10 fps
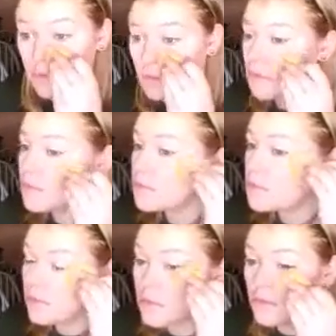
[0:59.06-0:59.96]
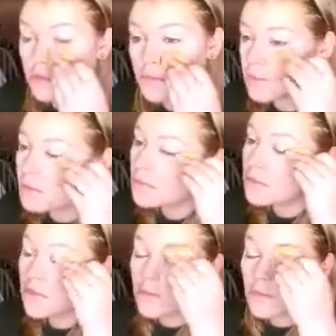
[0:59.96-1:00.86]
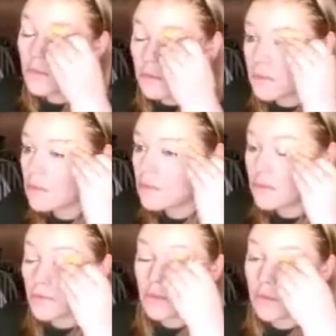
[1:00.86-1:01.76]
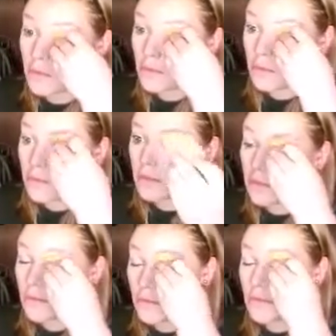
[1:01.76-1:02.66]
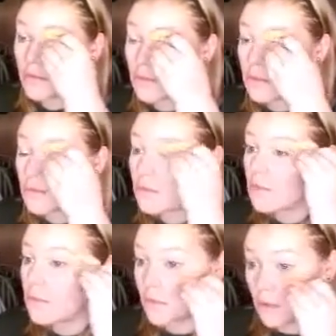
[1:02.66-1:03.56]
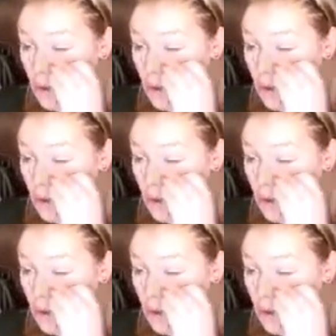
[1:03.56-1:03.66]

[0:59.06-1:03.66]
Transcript: to double as a primer for my eyeshadow. And once we're done putting that